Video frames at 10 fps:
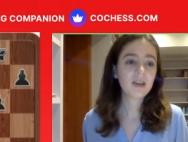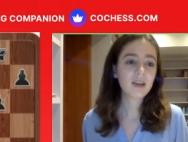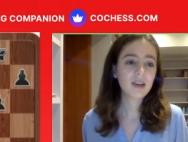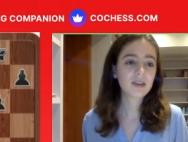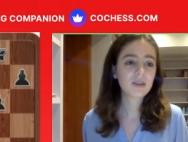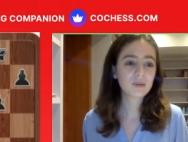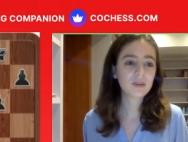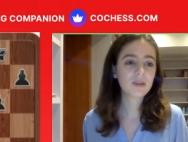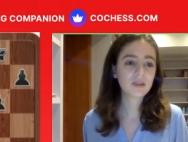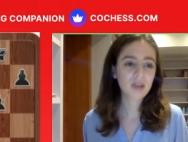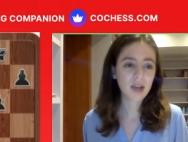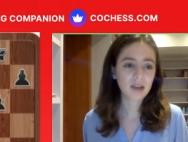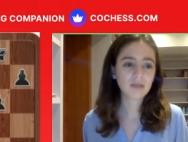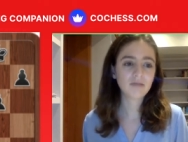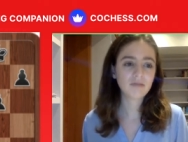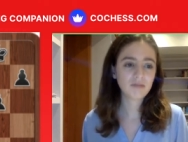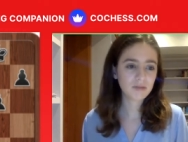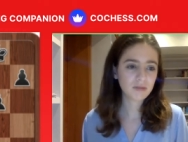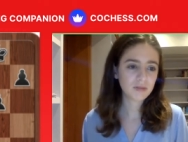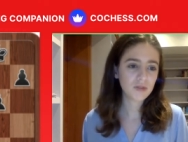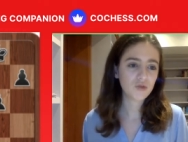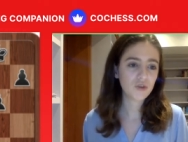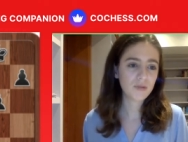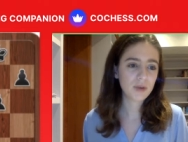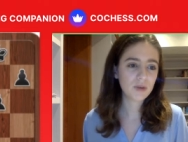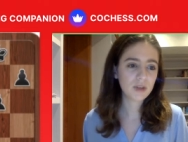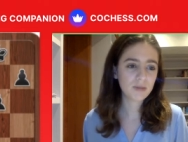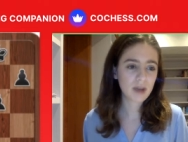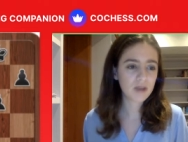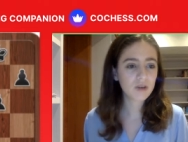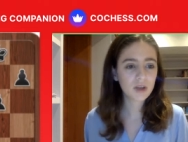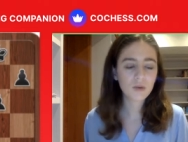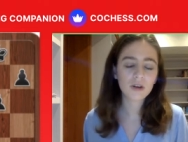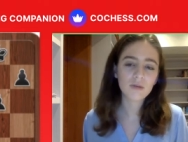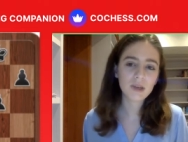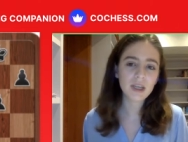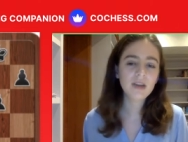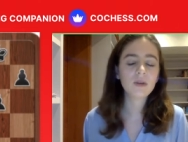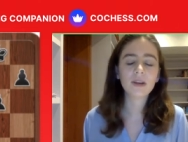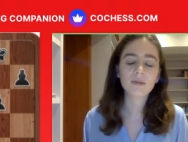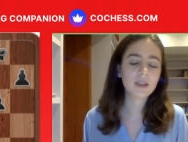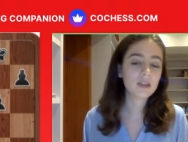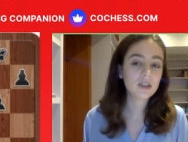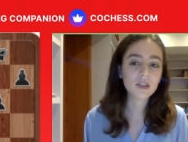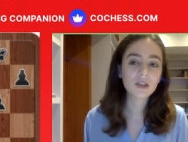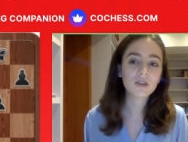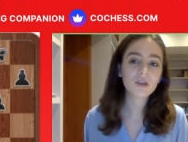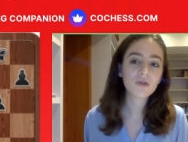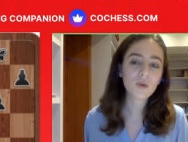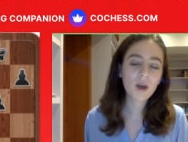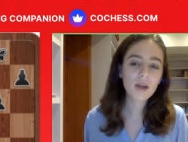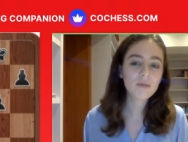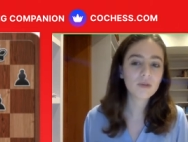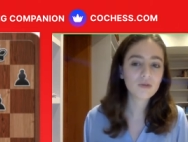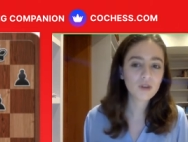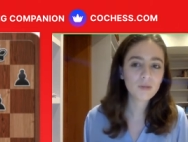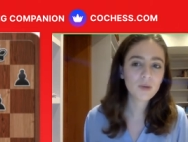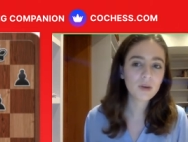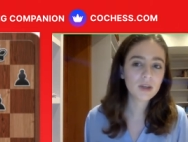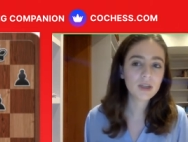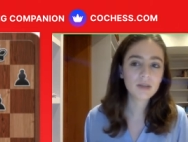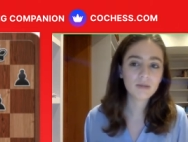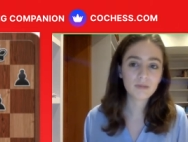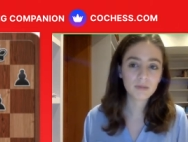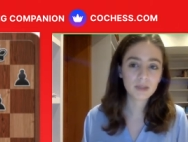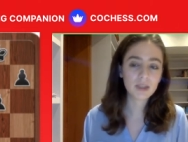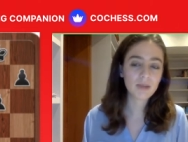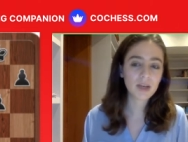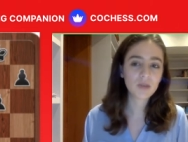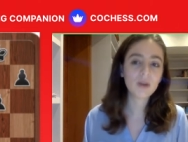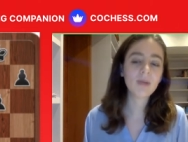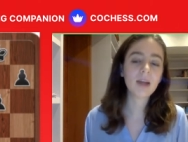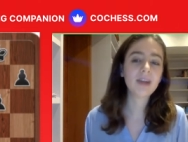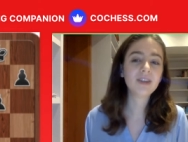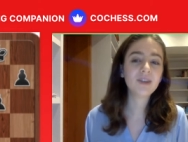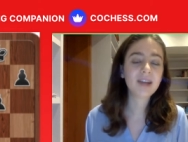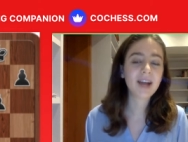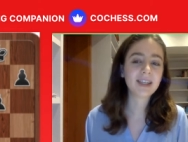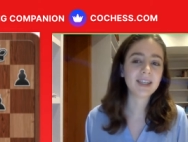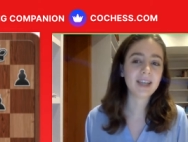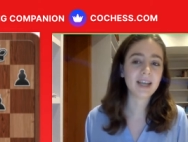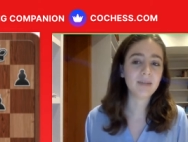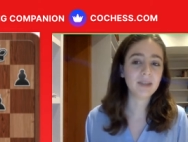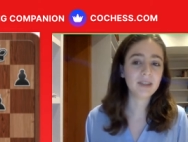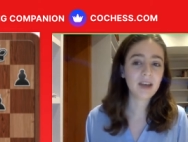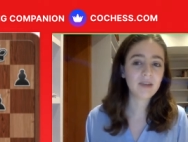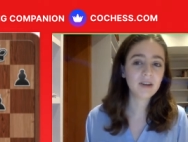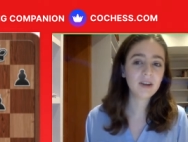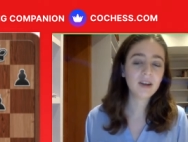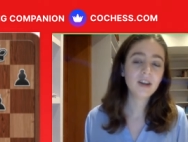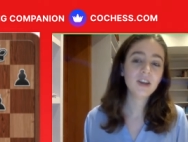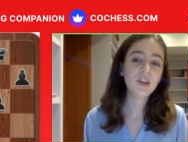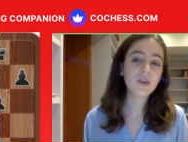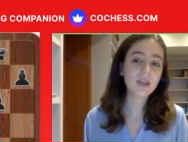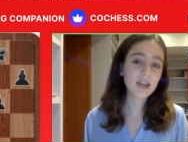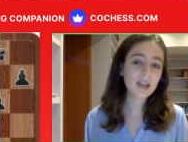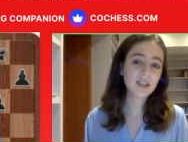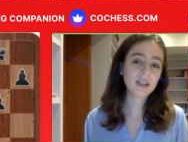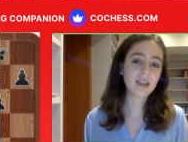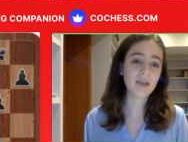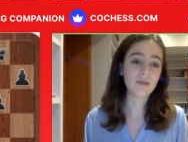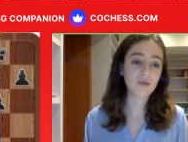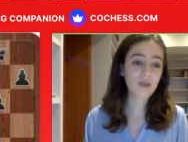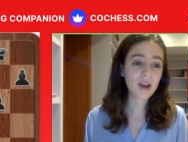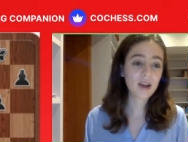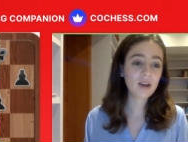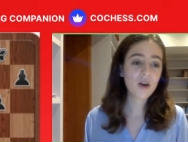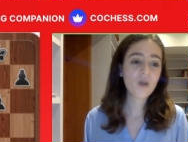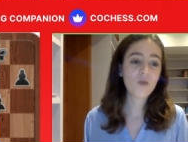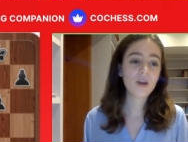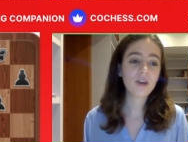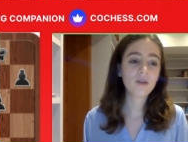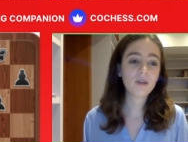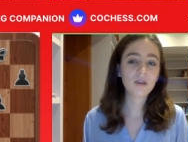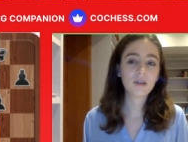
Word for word: Yeah, someone's, yeah, rook b1 is better, rook e1 could be equal. The position is still good for white, but rook b1 is the best way to play because you can actually get to b7. You can get to the 7th rank where you